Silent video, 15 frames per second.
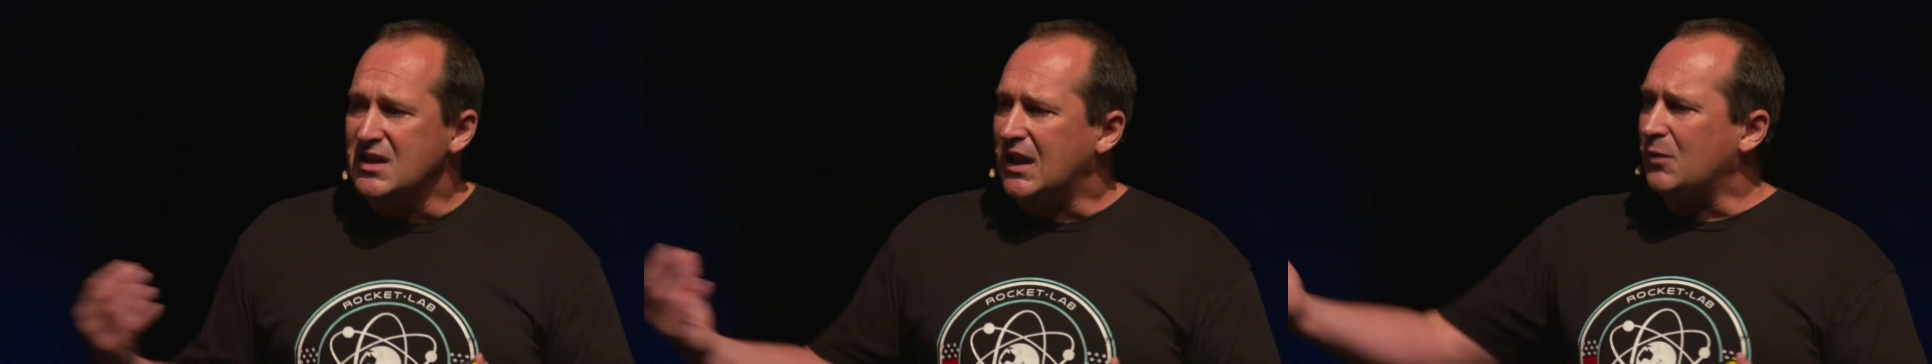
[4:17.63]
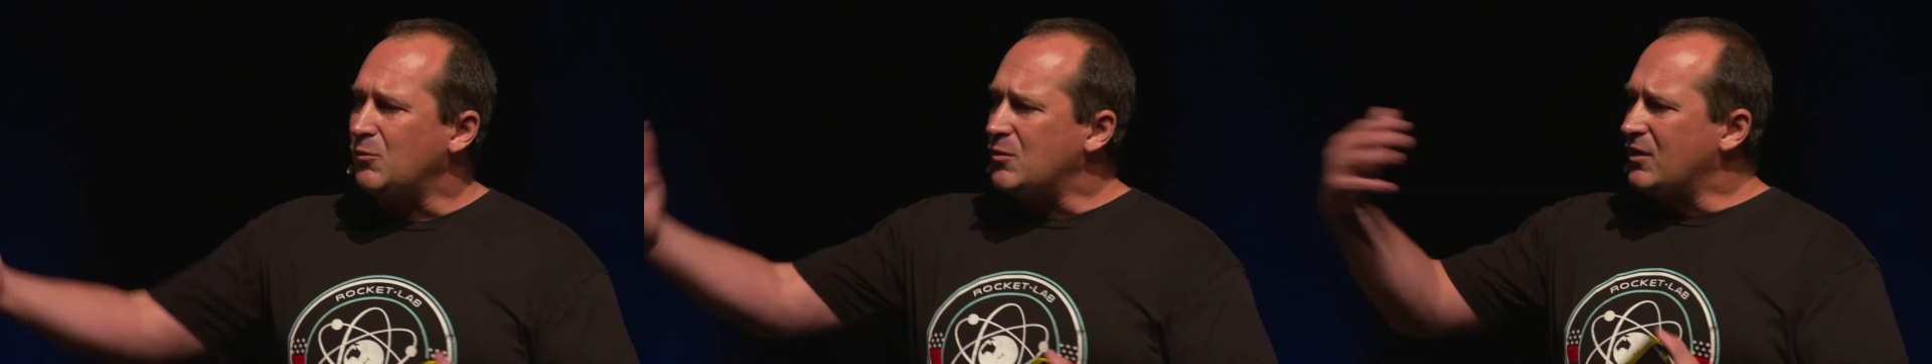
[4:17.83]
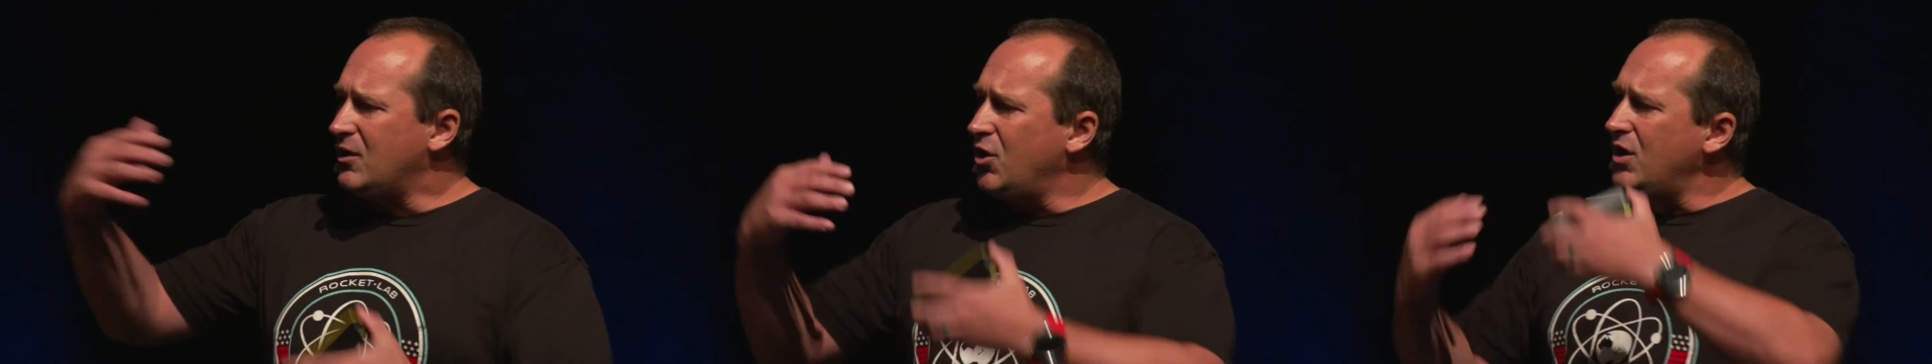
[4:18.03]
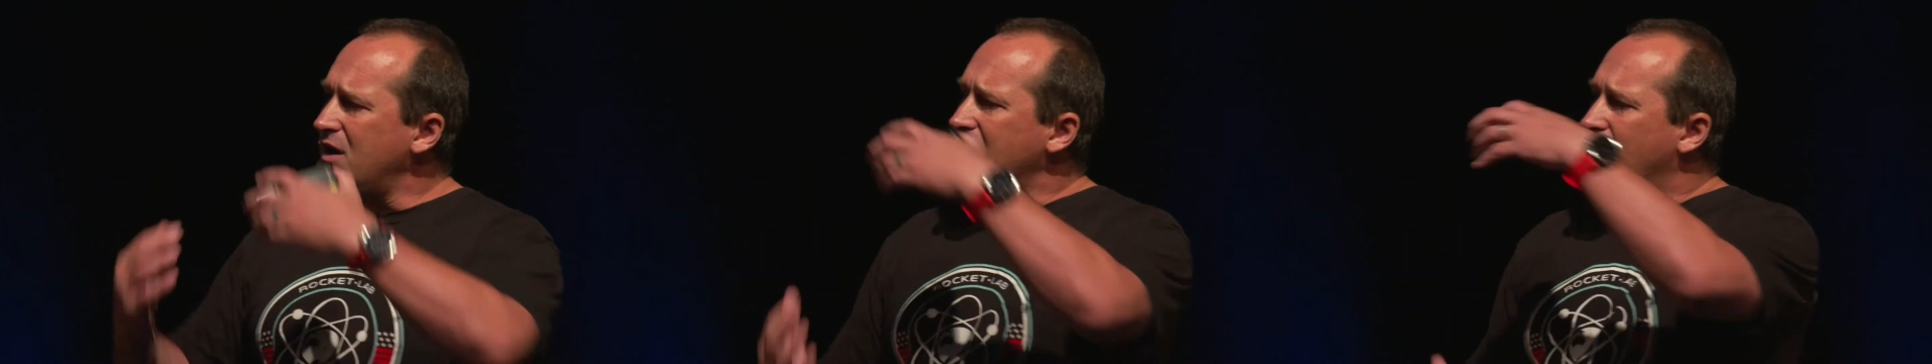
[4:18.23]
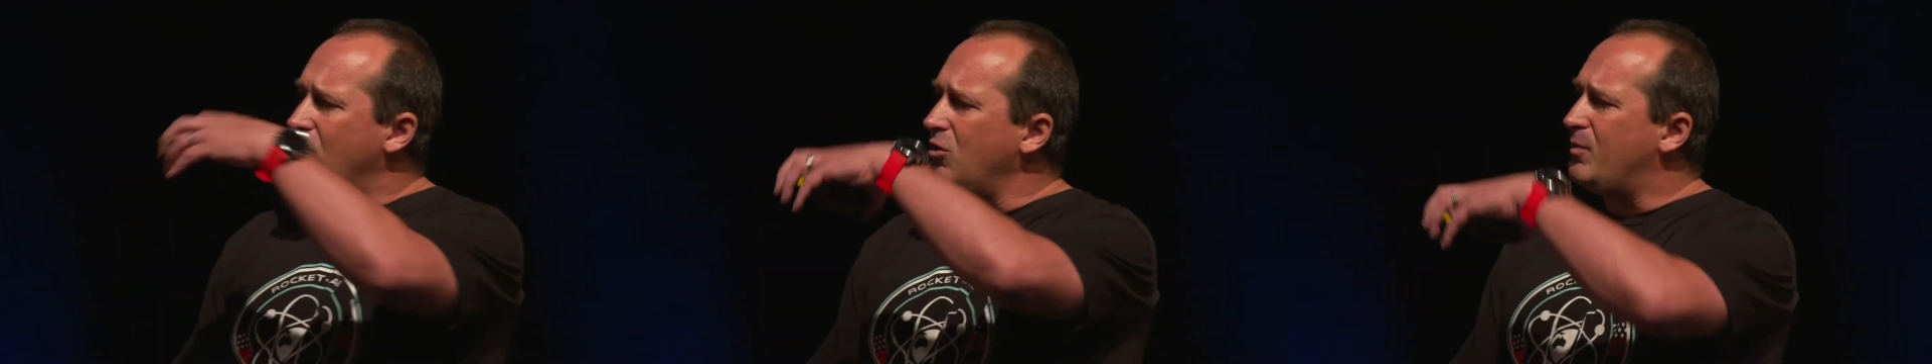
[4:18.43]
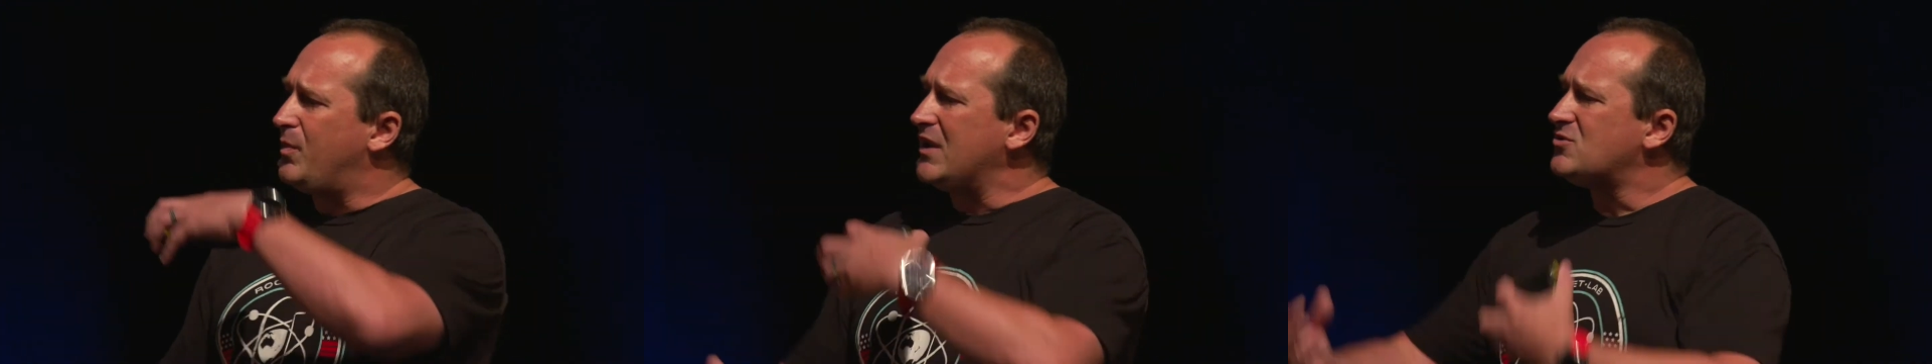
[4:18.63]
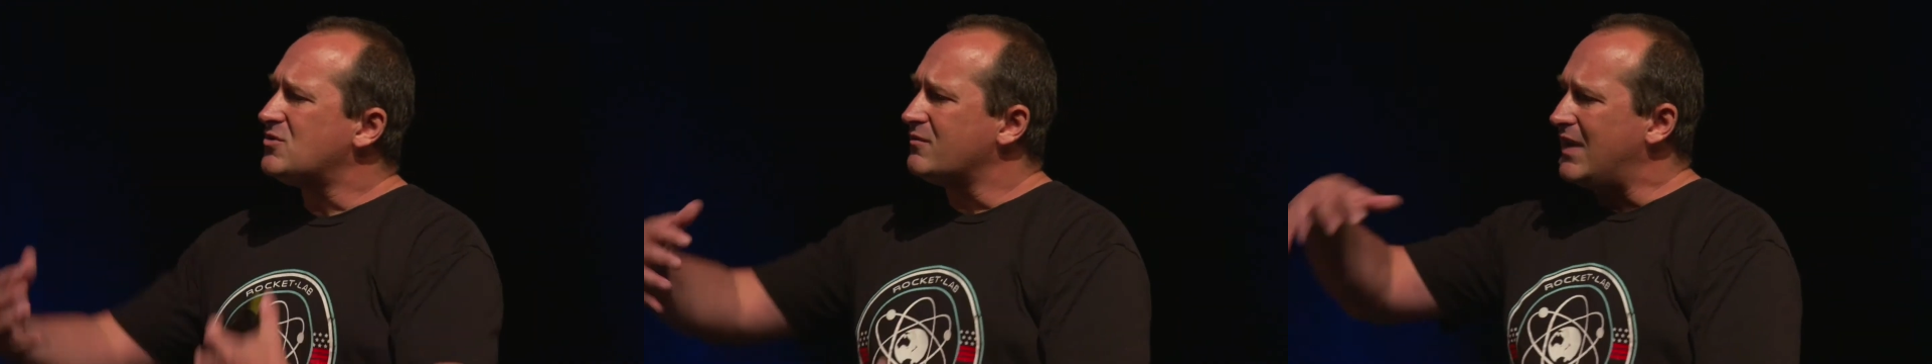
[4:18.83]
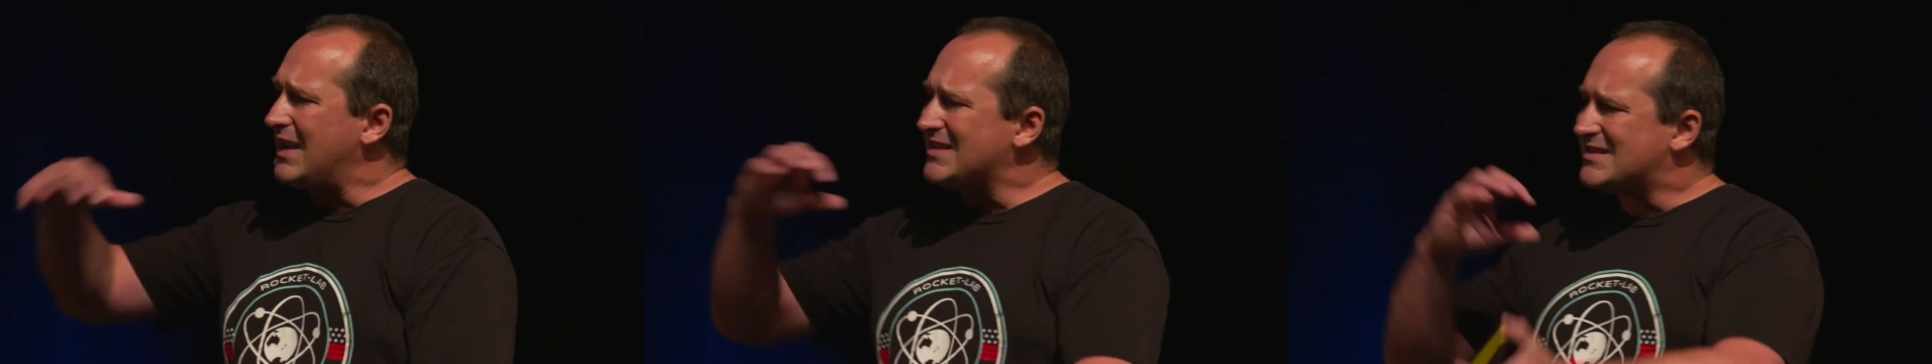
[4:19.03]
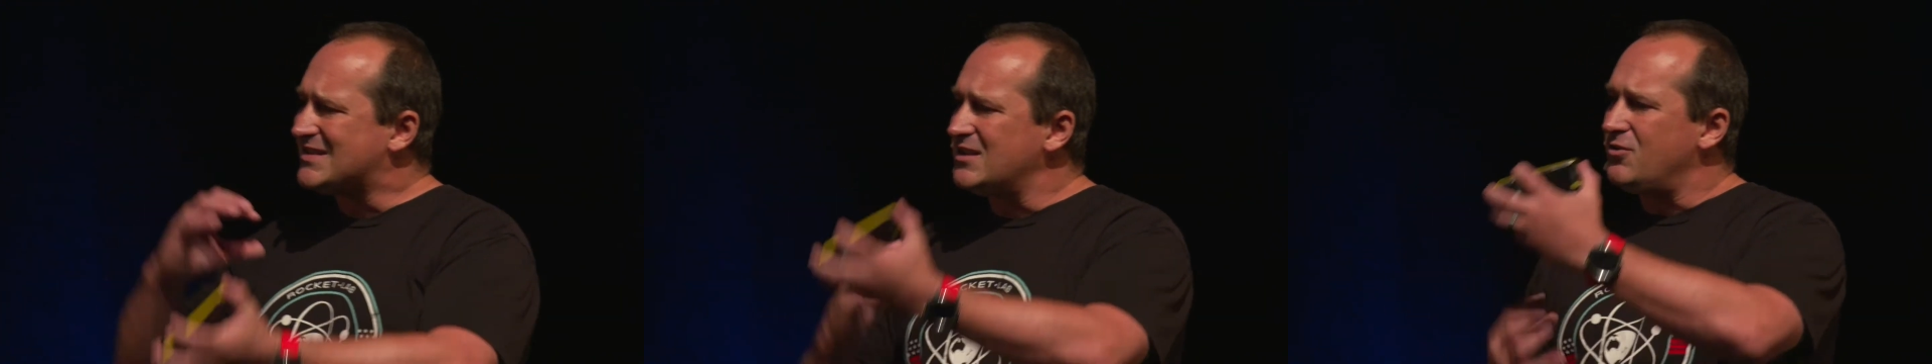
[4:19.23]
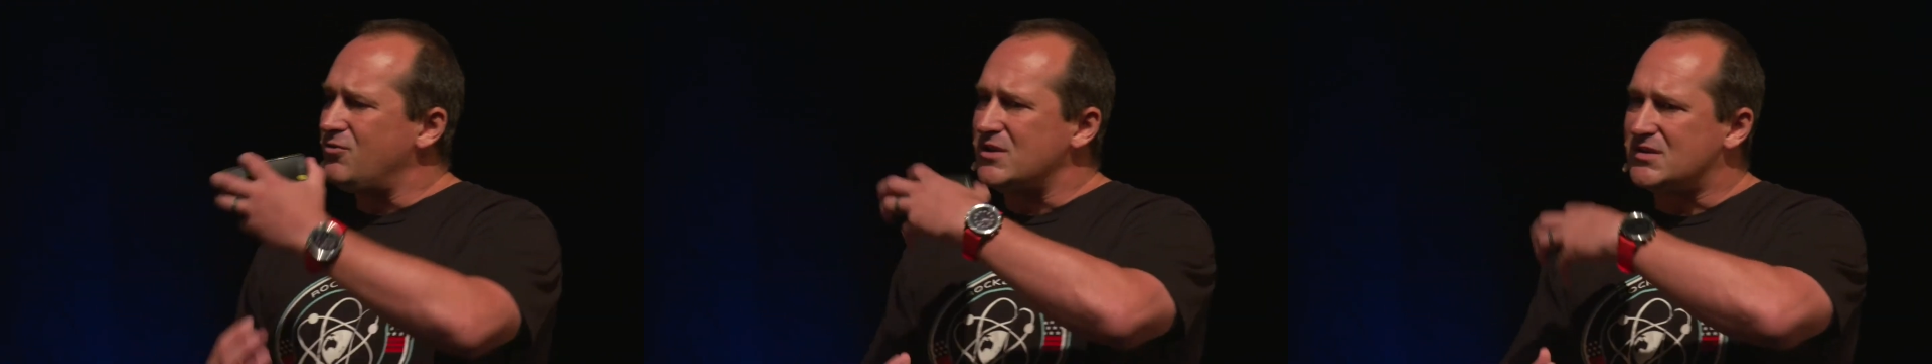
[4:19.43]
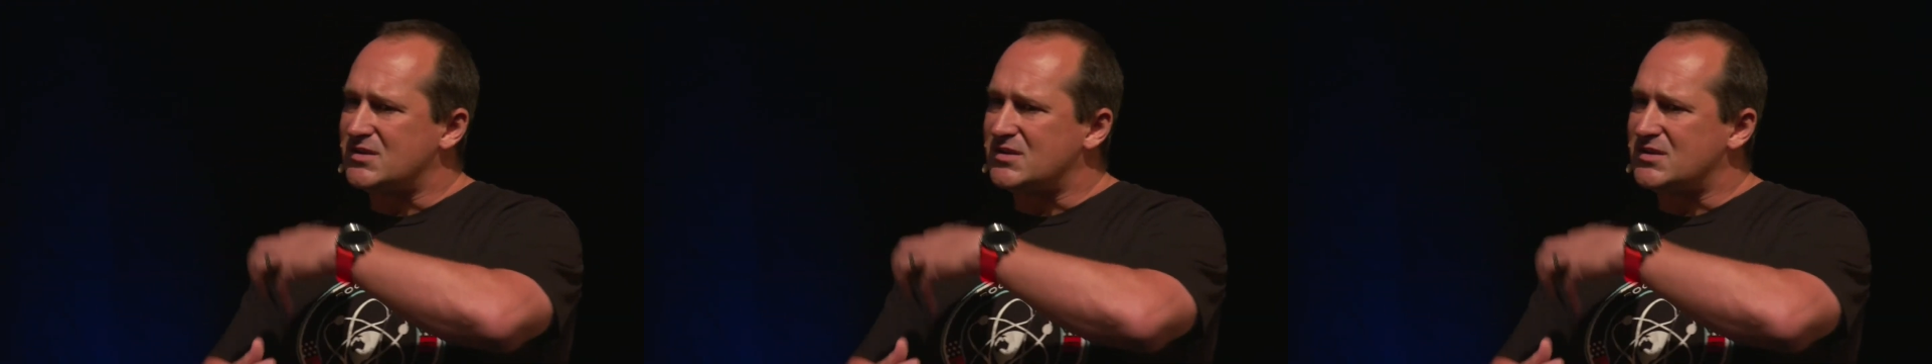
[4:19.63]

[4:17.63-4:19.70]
and we were learning a whole bunch of ancillary